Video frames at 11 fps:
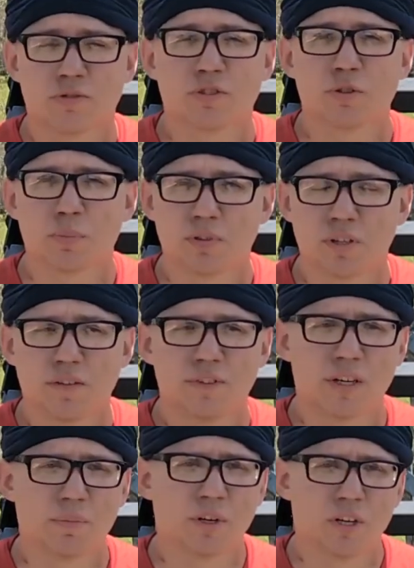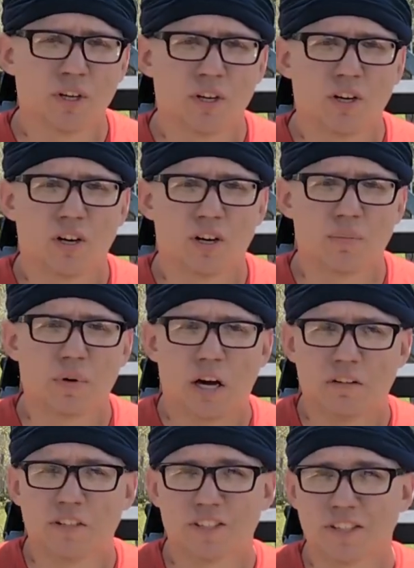super love them, but
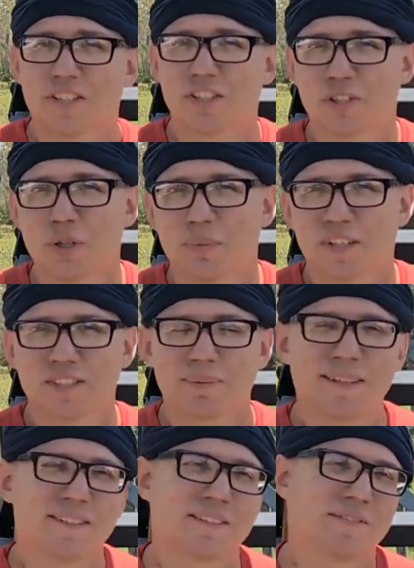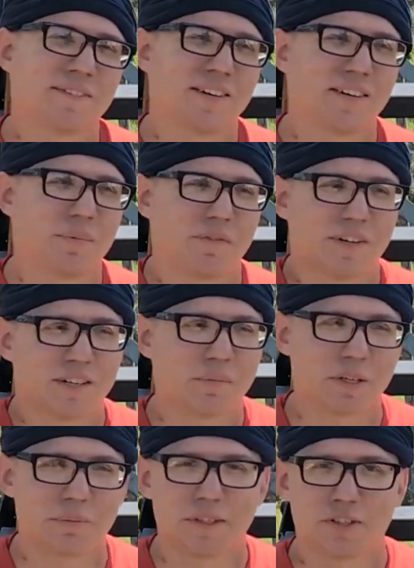obviously it's super expensive. If I can
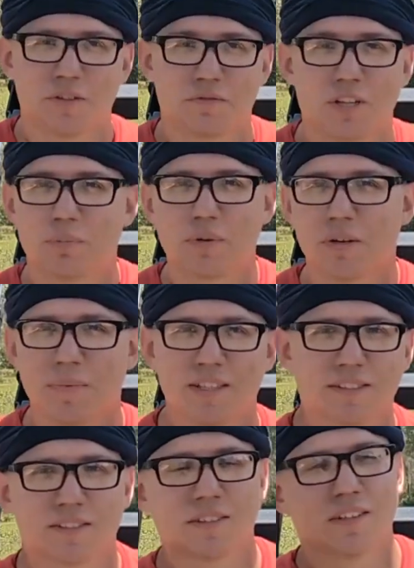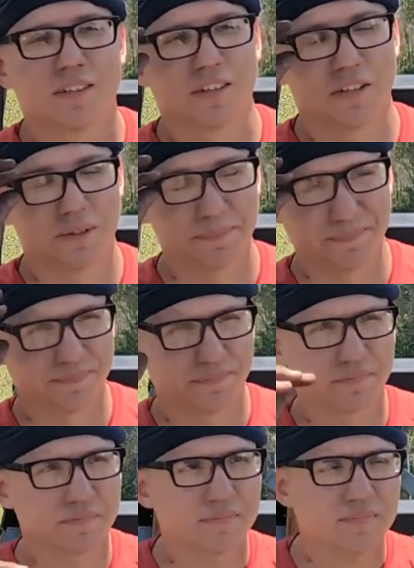make myself, that'd be amazing.
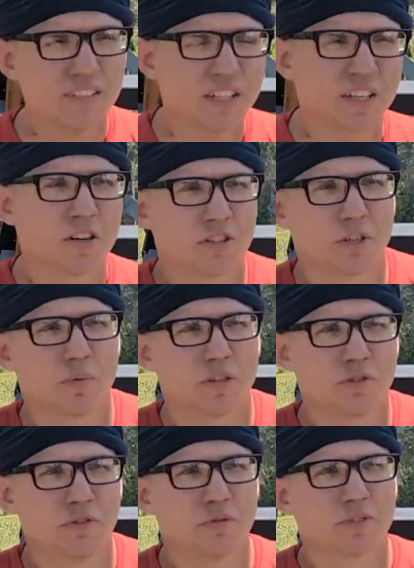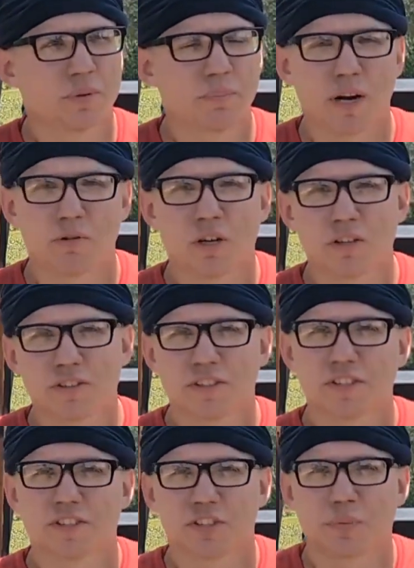And also I want to do some
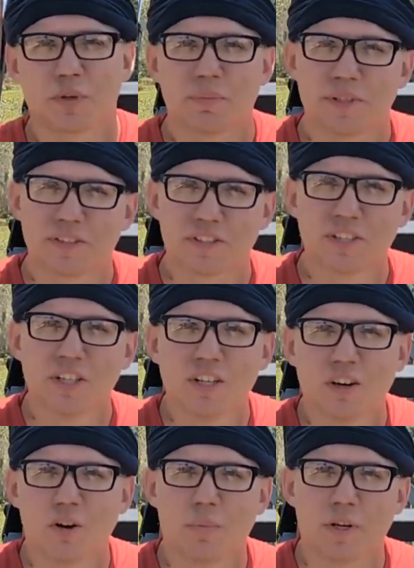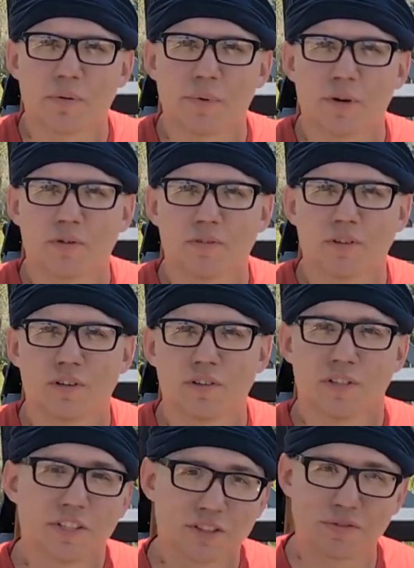pyrolysis experiments on making my own
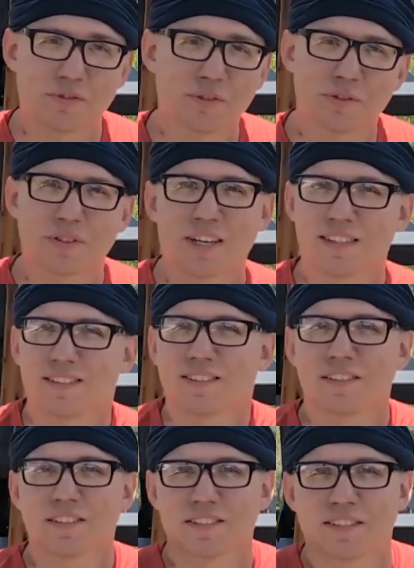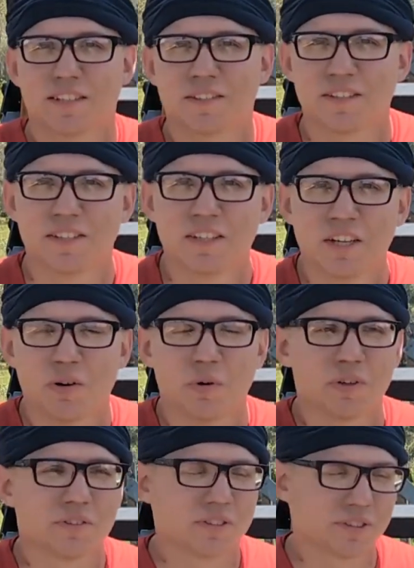diesel fuel, gasoline, etc.,
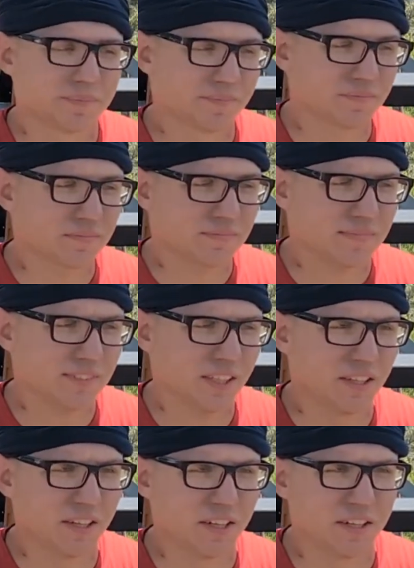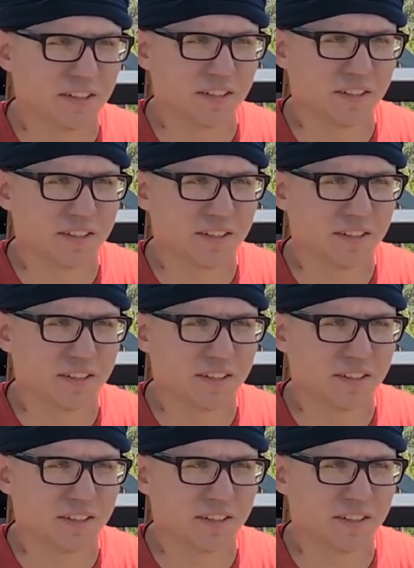oils, and